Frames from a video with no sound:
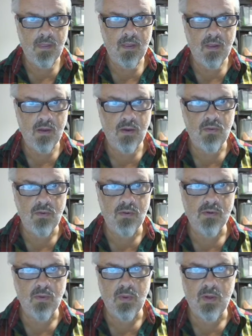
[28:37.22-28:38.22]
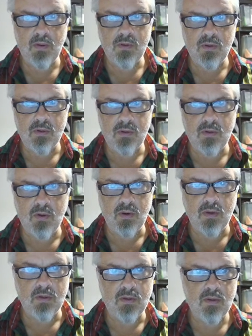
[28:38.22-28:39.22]
Oh, those aren't windows, those are
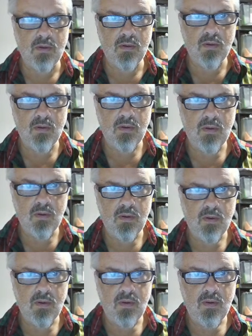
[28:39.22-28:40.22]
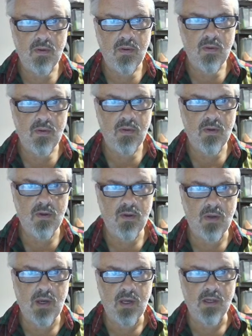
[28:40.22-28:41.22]
doors. Well,
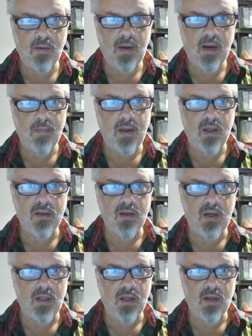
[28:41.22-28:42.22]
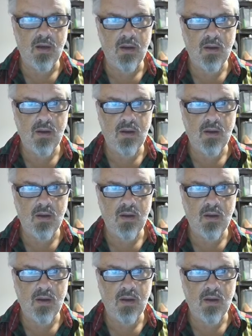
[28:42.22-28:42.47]
I guess I made a balcony then.